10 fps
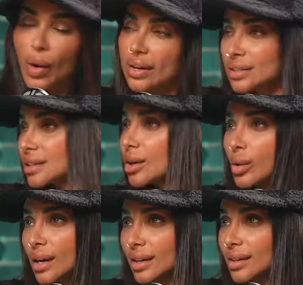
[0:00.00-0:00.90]
where is it
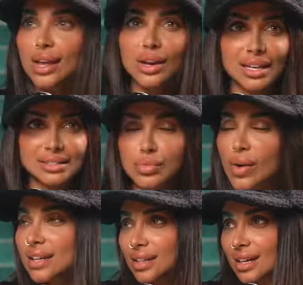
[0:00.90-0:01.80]
going? And is it
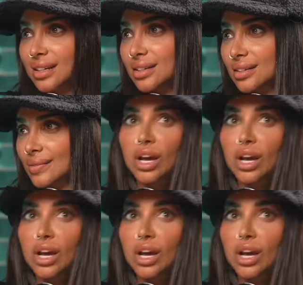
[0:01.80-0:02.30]
regulated?